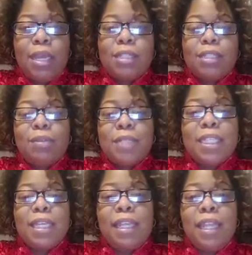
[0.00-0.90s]
She was
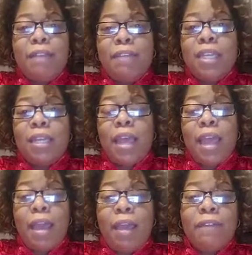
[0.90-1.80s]
11 and a
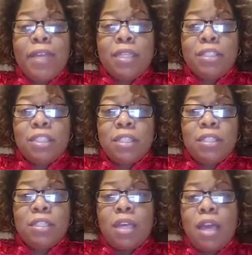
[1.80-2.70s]
half
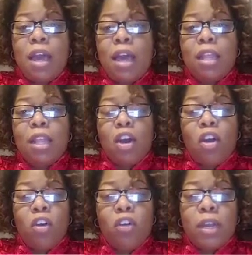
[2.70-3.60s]
inches
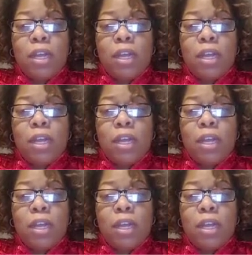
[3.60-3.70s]
long.